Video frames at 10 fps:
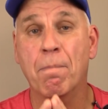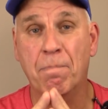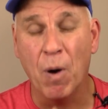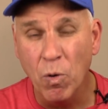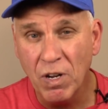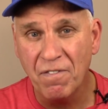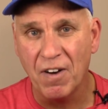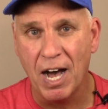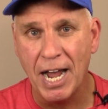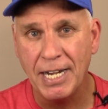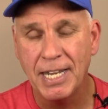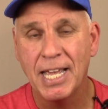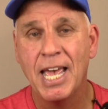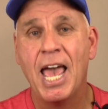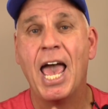bona fide
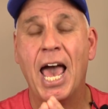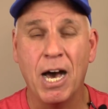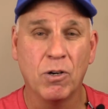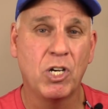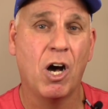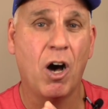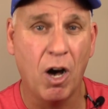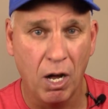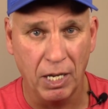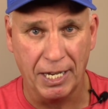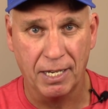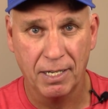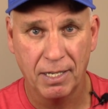alcoholic.